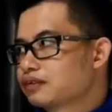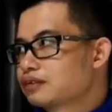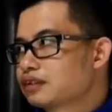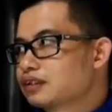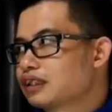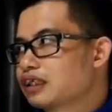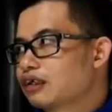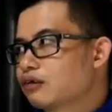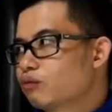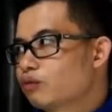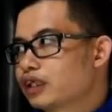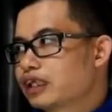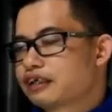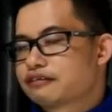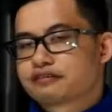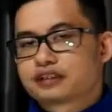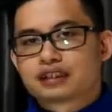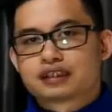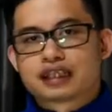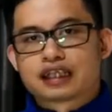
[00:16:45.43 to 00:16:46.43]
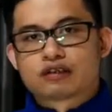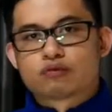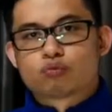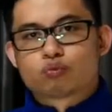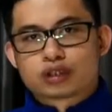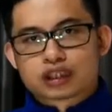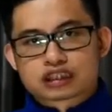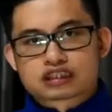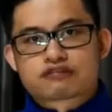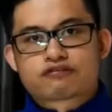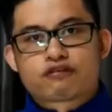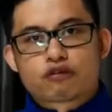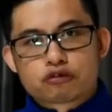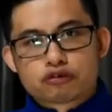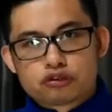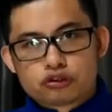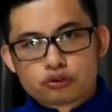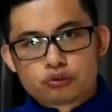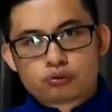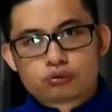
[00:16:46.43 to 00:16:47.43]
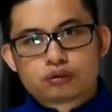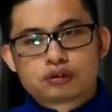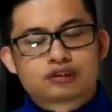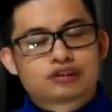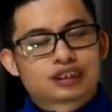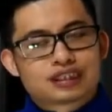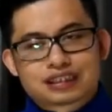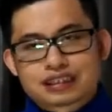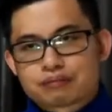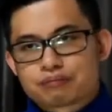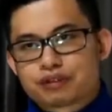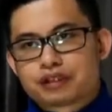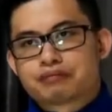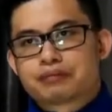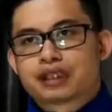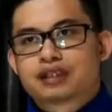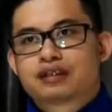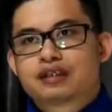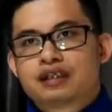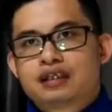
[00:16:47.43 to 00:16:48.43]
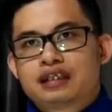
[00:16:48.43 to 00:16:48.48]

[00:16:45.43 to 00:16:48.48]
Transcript: Yeah, whatever that works for you, just implement.